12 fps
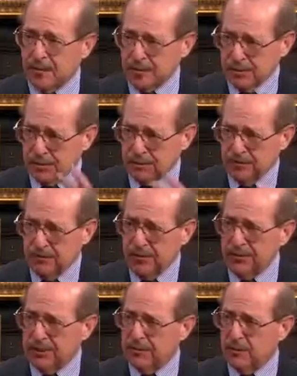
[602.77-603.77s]
problem was
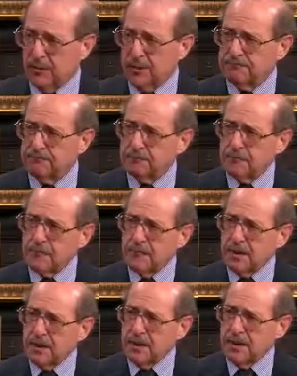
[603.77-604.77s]
twofold. Number one,
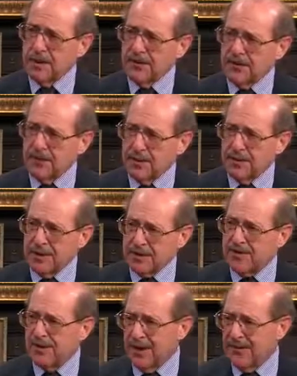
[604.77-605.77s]
he got the very
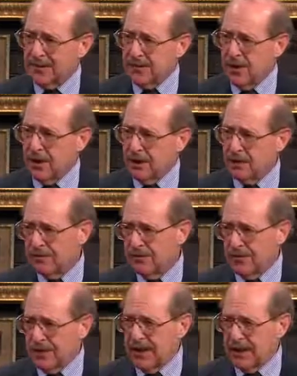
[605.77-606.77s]
best five-star
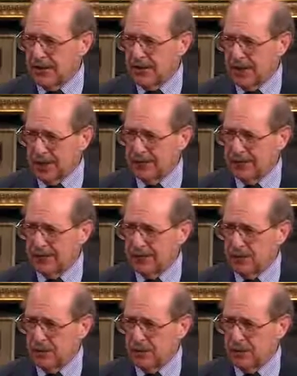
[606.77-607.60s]
vegan chef